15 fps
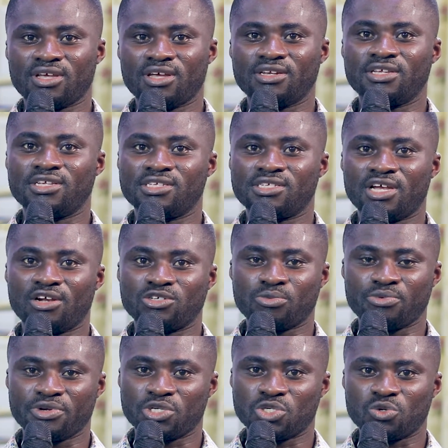and he's our
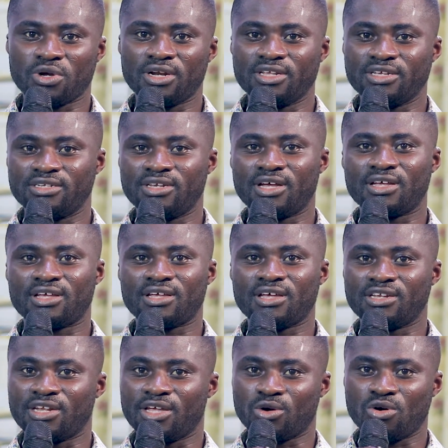spiritual leader
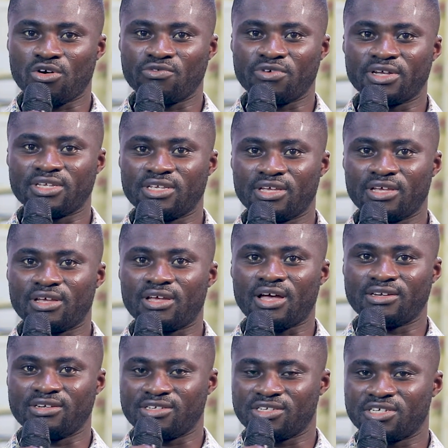and a cover here
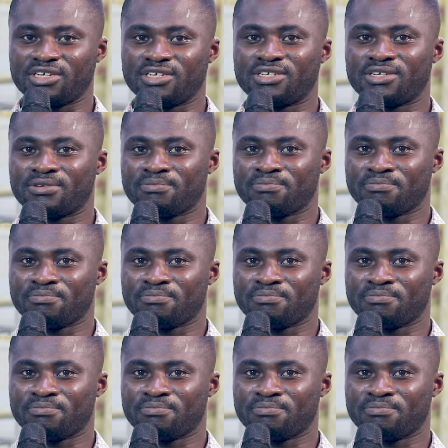at this church.